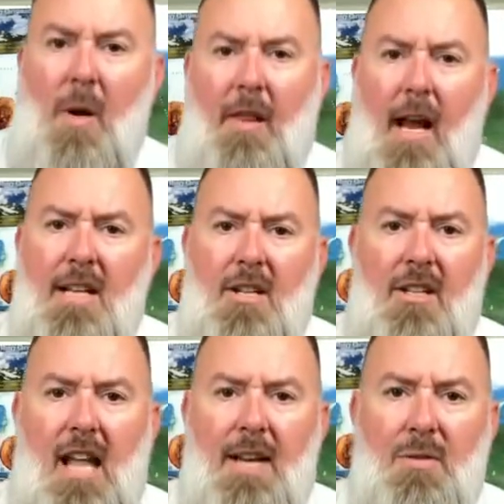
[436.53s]
One of the guys on
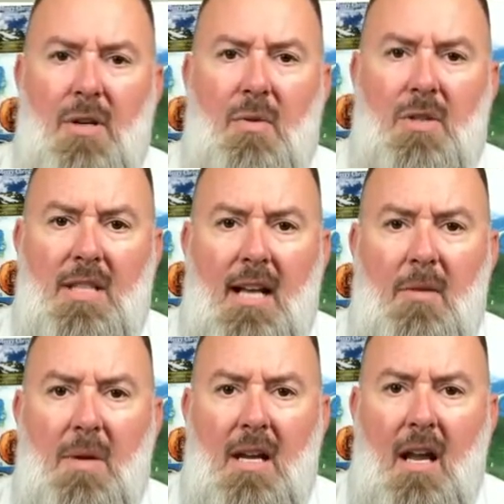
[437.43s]
the live stream was
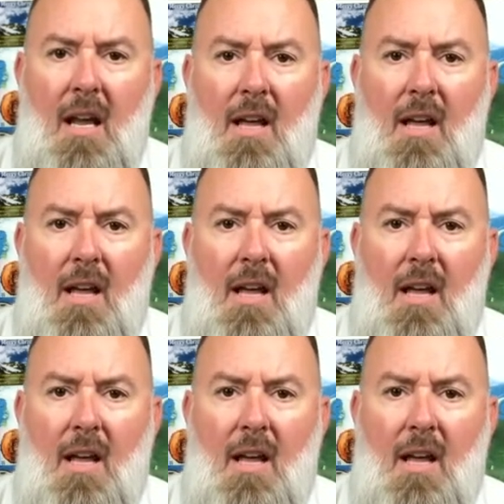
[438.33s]
telling me